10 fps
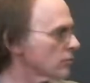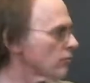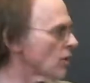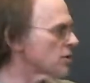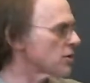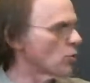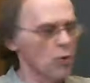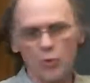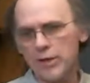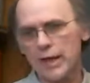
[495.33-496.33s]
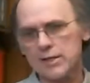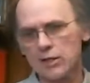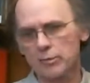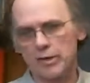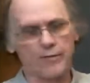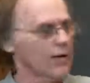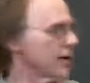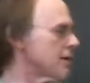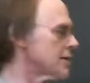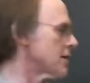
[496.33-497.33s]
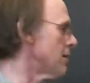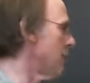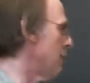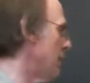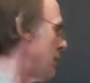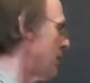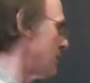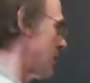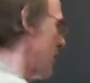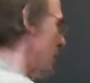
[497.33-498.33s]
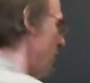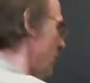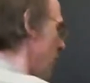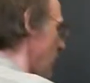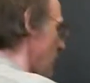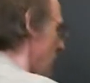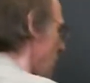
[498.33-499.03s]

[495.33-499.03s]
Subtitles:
So one thing that's a little bit funny is maybe just to note